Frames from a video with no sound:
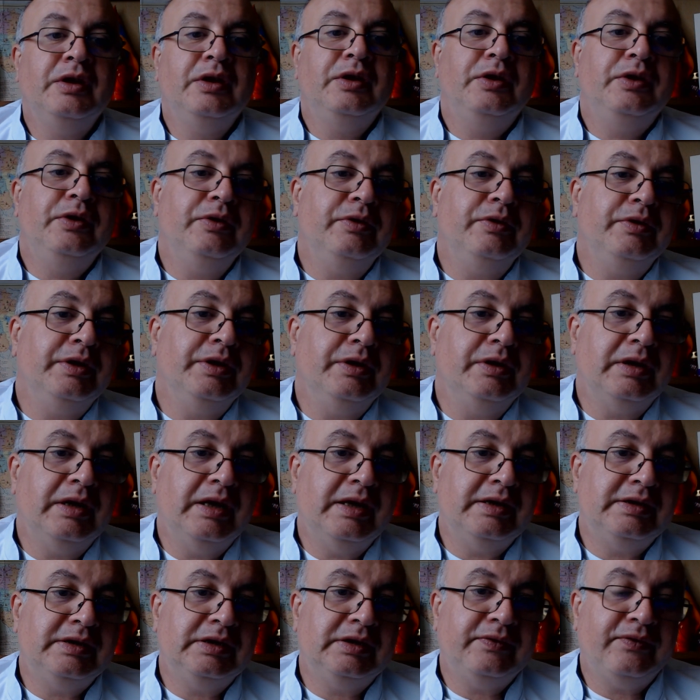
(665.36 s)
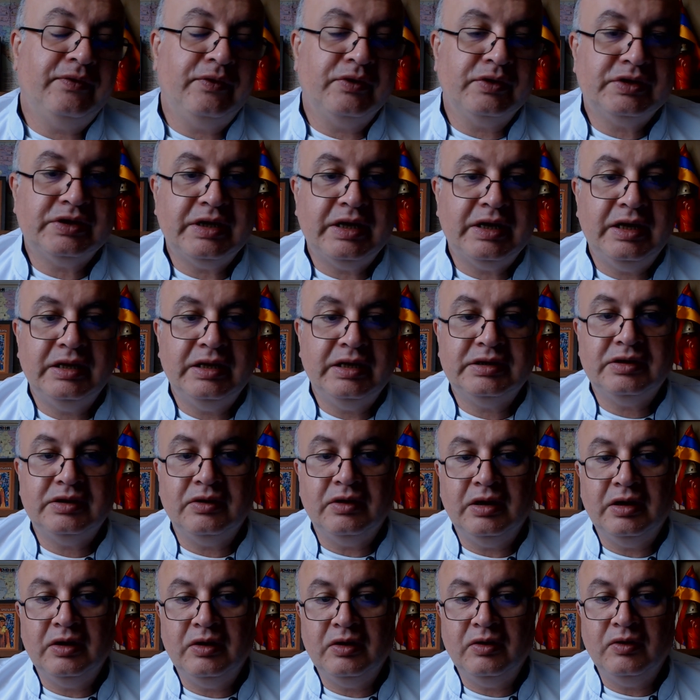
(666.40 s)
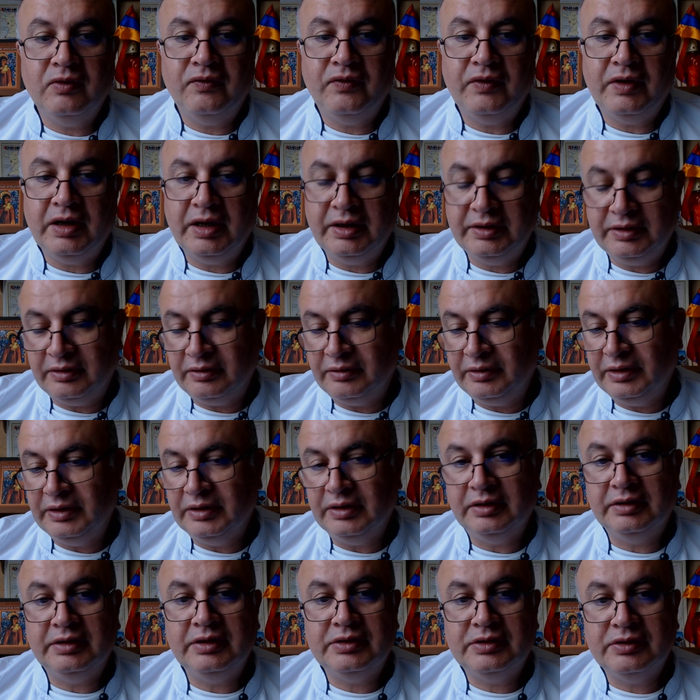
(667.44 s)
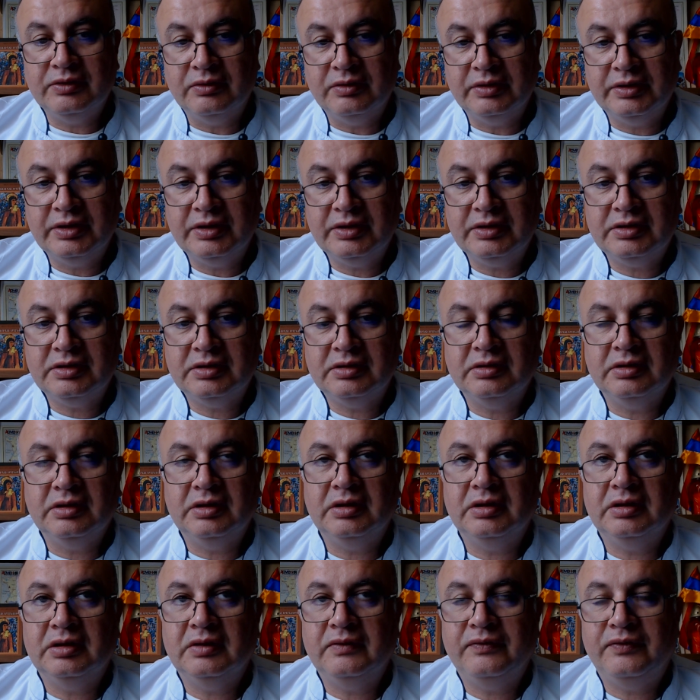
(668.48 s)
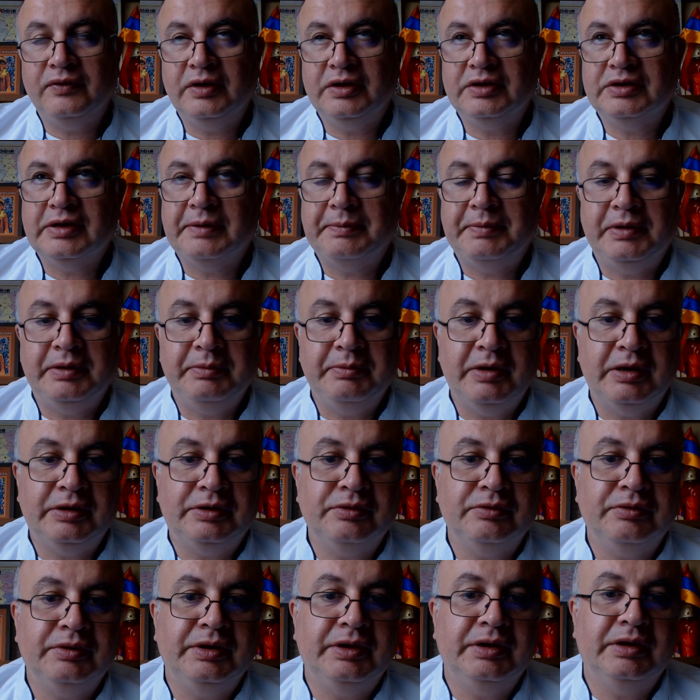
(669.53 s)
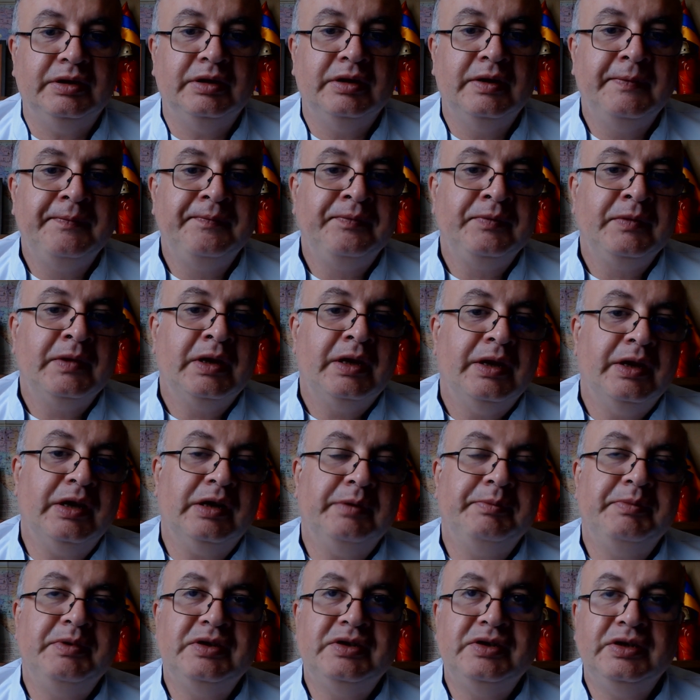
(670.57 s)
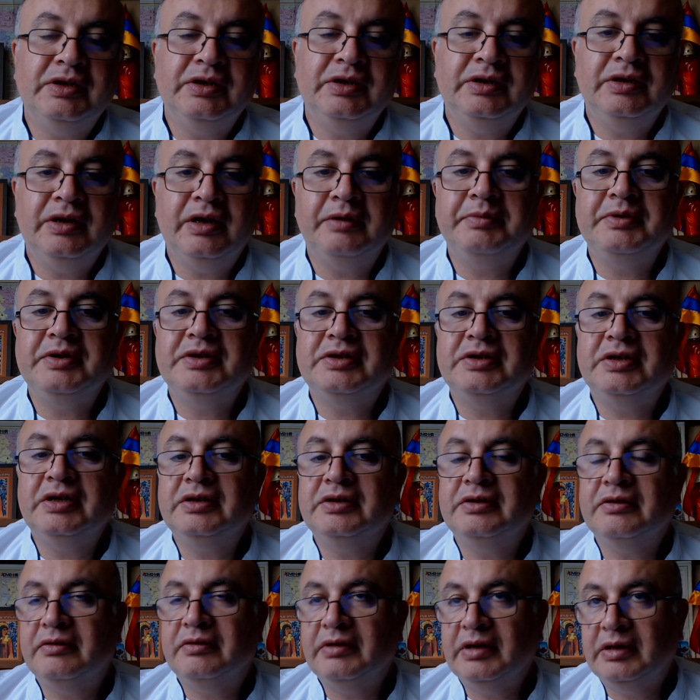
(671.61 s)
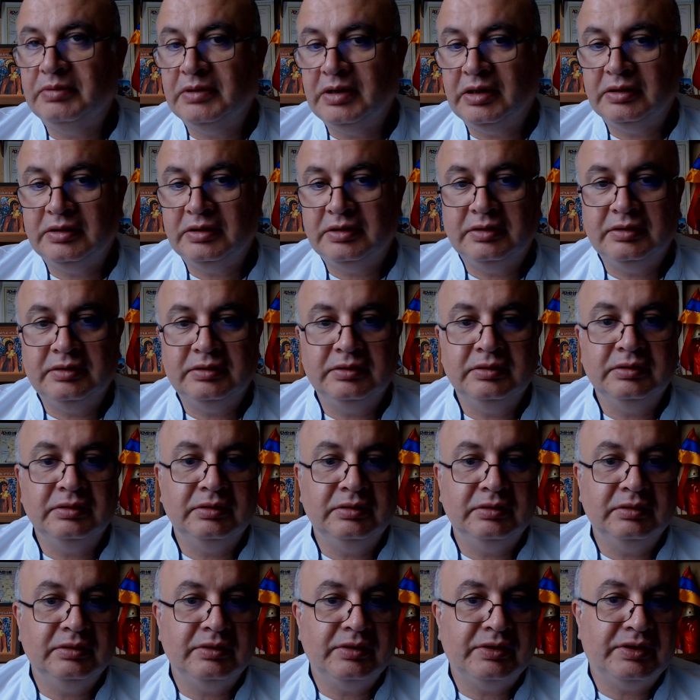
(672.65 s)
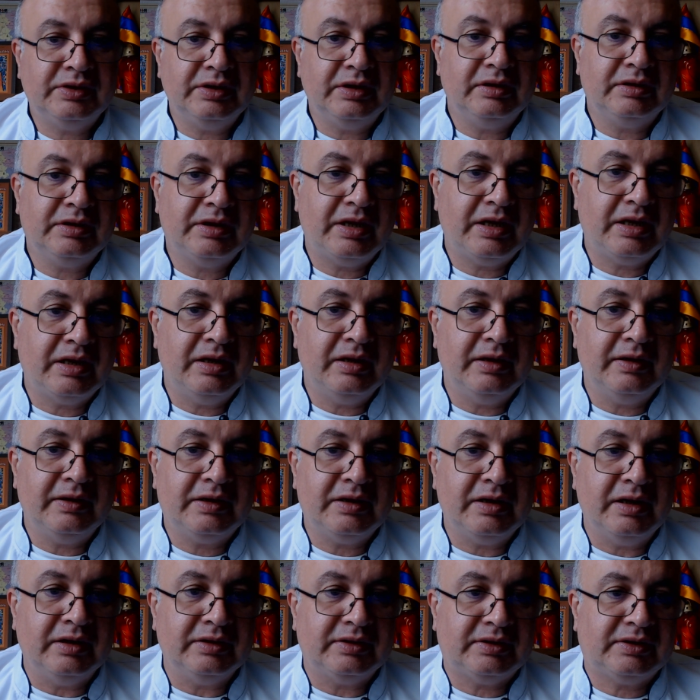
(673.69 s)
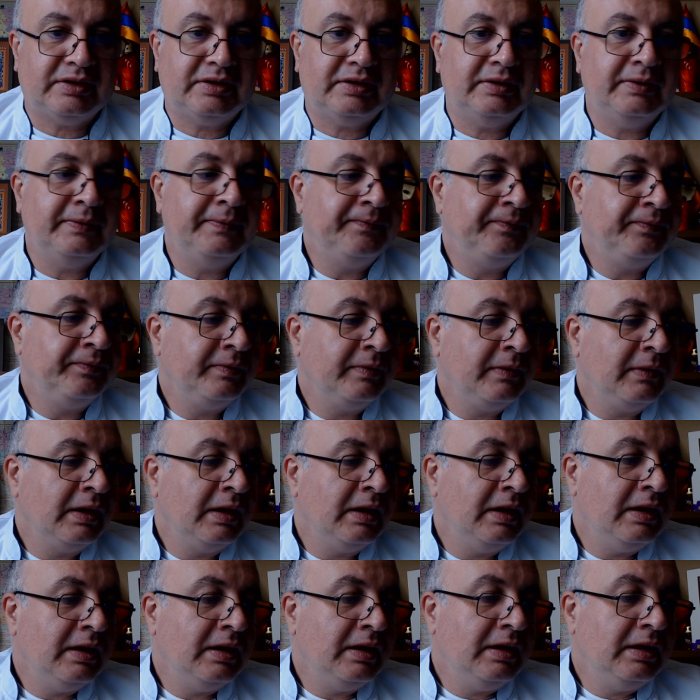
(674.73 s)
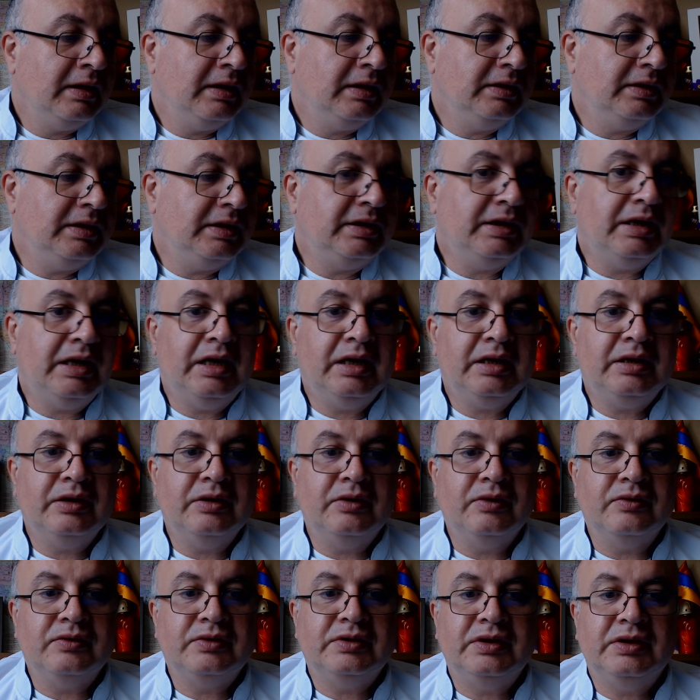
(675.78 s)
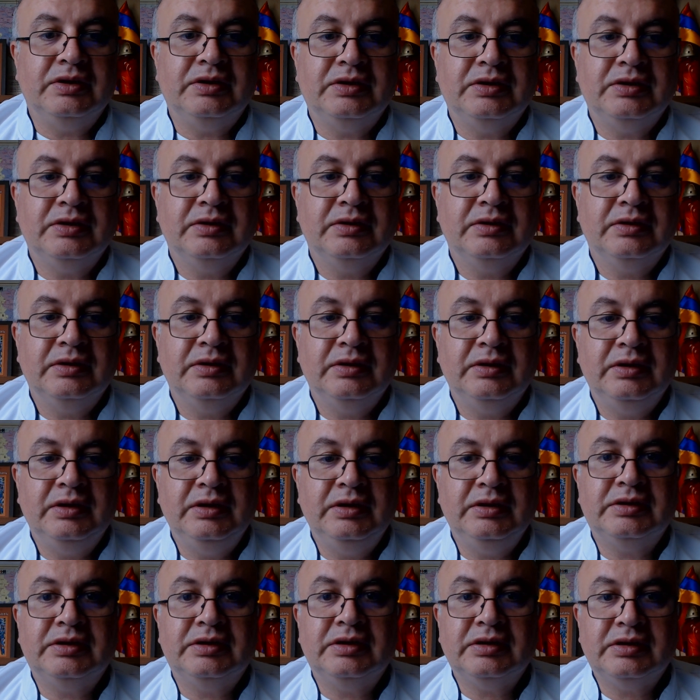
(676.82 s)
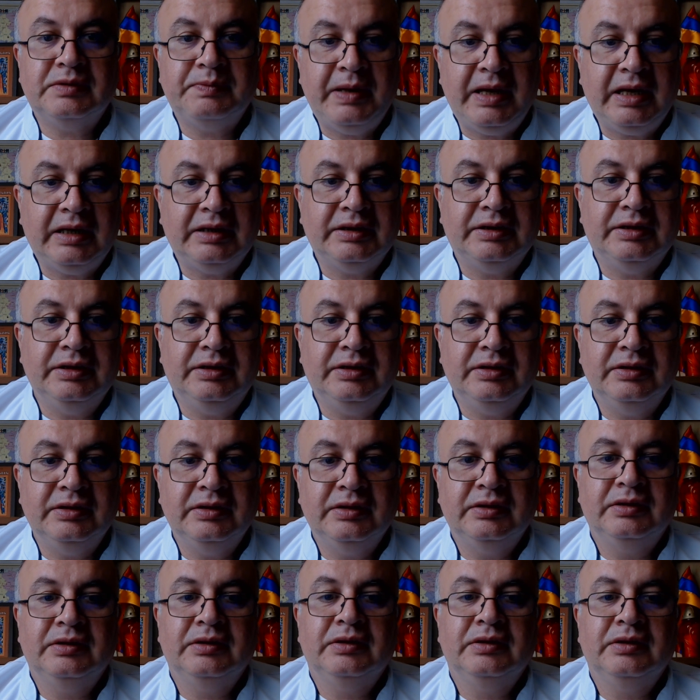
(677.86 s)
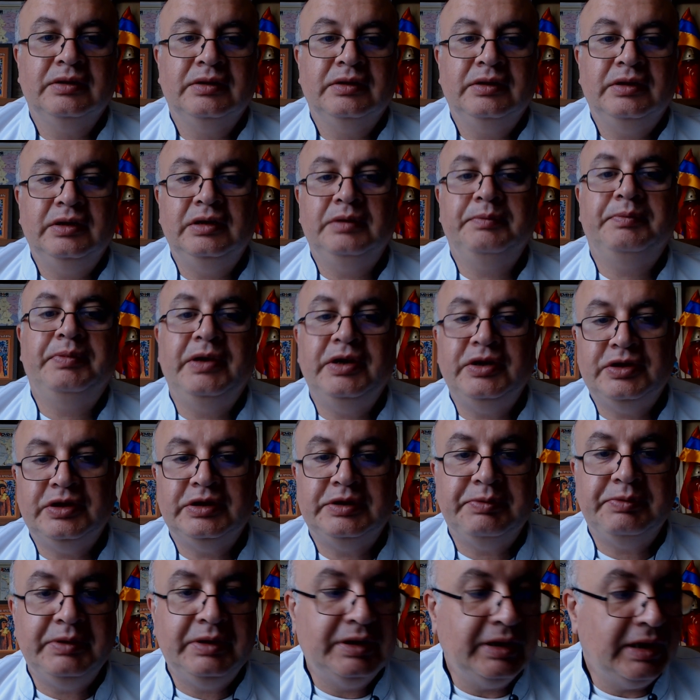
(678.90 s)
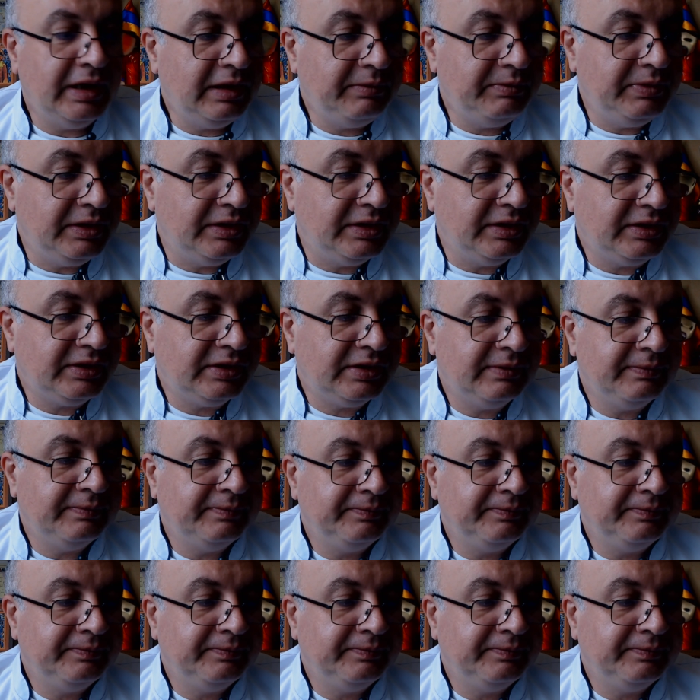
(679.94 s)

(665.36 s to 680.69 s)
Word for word: urinalyzes for signs of other renal disorders, uh, for example, hematuria, RBC. RBC is a red blood uh, cell uh, casts. The diagnosis is suspected in patients with diabetes